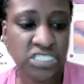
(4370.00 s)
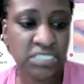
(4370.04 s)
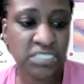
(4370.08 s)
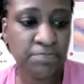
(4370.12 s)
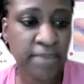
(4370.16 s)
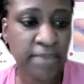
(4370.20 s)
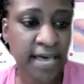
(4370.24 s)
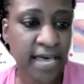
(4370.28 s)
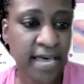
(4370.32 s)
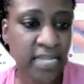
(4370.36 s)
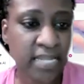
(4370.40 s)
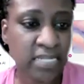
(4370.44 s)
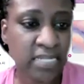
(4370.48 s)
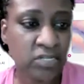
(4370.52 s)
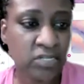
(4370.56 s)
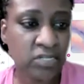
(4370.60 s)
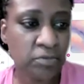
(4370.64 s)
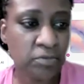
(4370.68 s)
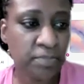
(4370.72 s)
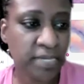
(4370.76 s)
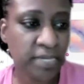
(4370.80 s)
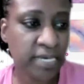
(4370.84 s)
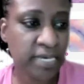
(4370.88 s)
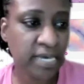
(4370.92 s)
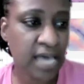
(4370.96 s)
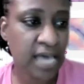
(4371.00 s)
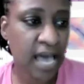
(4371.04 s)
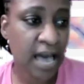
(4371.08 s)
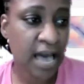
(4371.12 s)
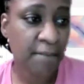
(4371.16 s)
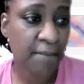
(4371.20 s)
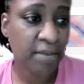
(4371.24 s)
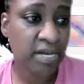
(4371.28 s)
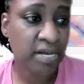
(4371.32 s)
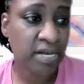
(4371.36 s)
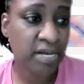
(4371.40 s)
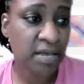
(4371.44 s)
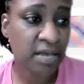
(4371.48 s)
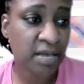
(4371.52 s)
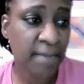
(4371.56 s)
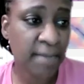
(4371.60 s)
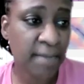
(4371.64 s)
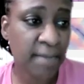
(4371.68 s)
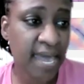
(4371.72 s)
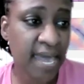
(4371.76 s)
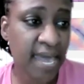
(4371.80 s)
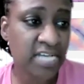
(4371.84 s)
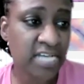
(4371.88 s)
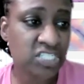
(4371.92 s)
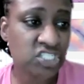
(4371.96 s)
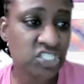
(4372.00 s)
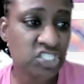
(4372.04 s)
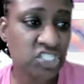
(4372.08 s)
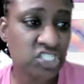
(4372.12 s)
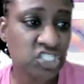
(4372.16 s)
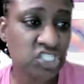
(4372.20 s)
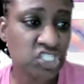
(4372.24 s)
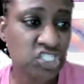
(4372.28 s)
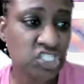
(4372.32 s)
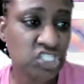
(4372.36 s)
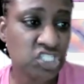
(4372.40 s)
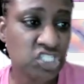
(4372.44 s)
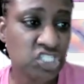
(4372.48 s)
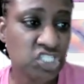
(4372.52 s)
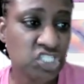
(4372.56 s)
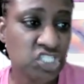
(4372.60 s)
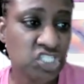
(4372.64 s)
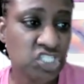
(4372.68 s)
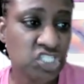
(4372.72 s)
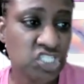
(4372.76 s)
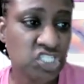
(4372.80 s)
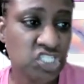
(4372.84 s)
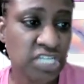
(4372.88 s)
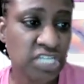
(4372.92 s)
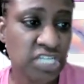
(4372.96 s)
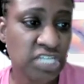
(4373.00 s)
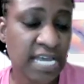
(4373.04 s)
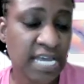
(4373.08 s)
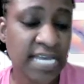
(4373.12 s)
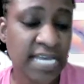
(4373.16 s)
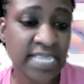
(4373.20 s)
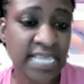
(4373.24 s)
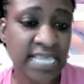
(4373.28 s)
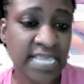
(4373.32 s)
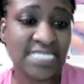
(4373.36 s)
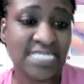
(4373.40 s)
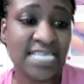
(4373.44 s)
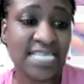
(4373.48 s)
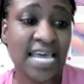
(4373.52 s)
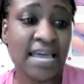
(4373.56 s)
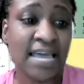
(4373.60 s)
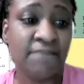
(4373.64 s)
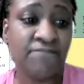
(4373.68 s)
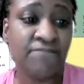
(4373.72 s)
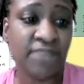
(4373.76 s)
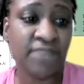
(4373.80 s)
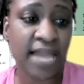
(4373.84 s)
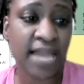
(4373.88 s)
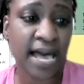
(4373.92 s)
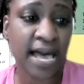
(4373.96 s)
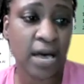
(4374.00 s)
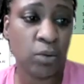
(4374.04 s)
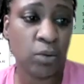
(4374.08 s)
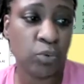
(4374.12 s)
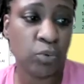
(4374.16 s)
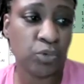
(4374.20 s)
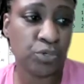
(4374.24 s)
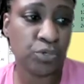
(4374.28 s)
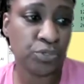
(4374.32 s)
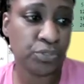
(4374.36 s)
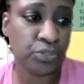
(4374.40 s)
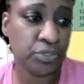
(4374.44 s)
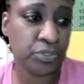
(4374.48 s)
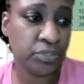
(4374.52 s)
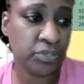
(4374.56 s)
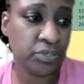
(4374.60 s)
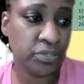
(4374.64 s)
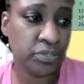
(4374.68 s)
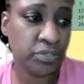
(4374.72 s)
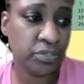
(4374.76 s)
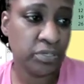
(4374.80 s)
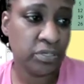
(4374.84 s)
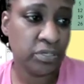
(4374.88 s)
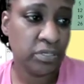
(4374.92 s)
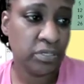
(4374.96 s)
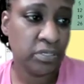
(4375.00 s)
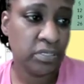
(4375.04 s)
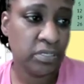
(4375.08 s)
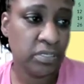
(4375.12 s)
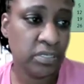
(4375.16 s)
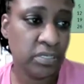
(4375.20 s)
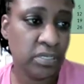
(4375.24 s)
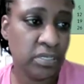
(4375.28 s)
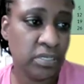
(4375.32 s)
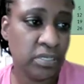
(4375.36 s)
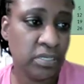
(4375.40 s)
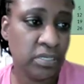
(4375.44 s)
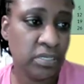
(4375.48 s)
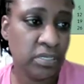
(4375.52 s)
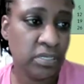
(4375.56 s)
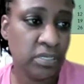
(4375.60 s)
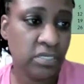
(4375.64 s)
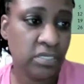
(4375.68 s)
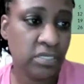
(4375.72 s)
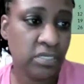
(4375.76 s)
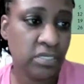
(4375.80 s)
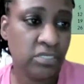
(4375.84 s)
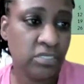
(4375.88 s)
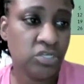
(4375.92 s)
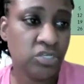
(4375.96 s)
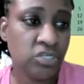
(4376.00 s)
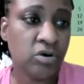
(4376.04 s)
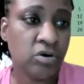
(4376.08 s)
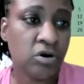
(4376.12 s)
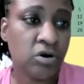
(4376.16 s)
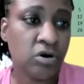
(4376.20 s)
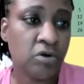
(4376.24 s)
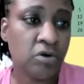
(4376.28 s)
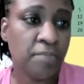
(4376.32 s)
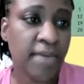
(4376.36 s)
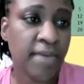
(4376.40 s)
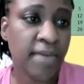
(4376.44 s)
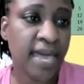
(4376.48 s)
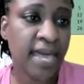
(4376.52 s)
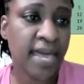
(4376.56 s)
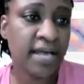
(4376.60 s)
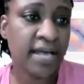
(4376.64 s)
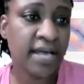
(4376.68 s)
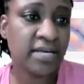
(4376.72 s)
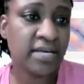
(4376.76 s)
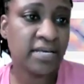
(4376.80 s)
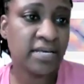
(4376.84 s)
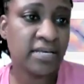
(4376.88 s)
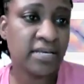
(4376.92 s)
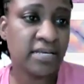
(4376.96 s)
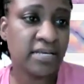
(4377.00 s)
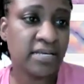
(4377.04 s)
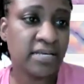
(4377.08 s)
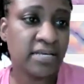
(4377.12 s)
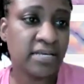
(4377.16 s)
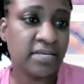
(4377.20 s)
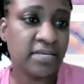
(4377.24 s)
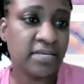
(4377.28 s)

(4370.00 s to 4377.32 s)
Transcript: just by a little bit. I'm gonna come back and get that same flower. So we're gonna go back.